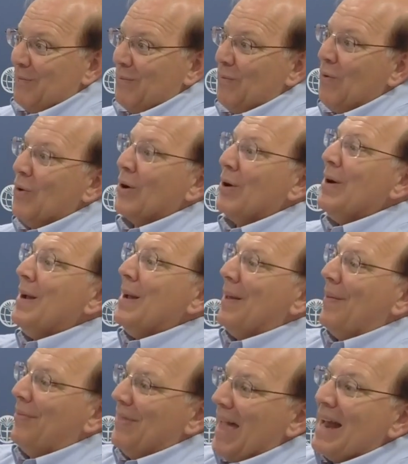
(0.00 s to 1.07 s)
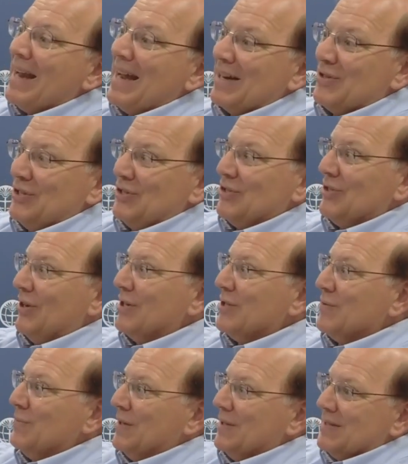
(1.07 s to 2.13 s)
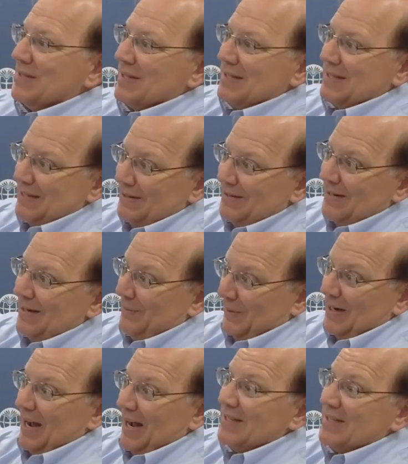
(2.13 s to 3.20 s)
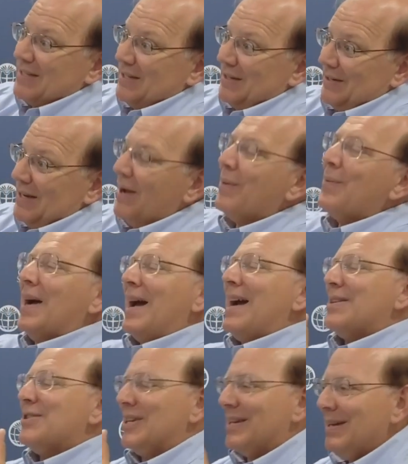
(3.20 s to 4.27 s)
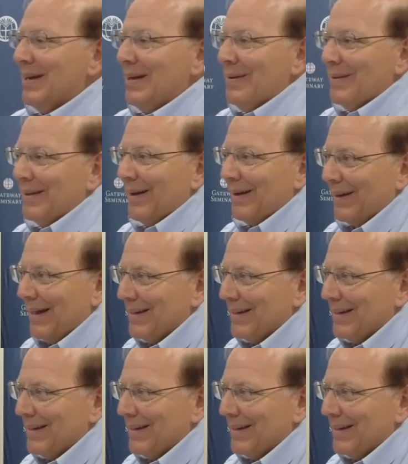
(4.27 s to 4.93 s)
war and that actually starts when Syria, when assyria well actually I,